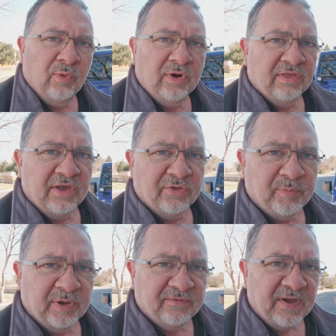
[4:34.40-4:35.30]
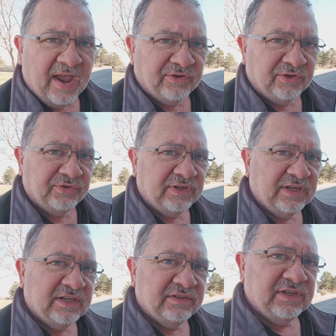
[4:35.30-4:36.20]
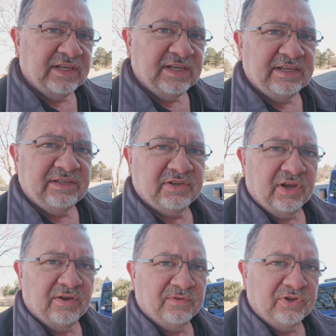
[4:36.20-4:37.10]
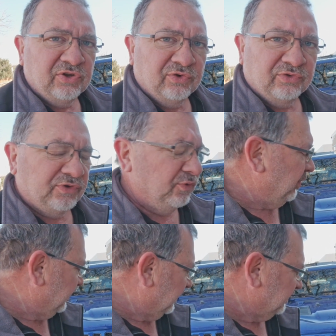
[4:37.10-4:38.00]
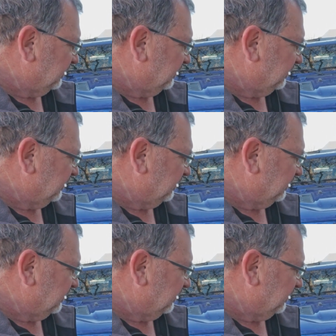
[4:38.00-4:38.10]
One of the other big factors is ease of use with a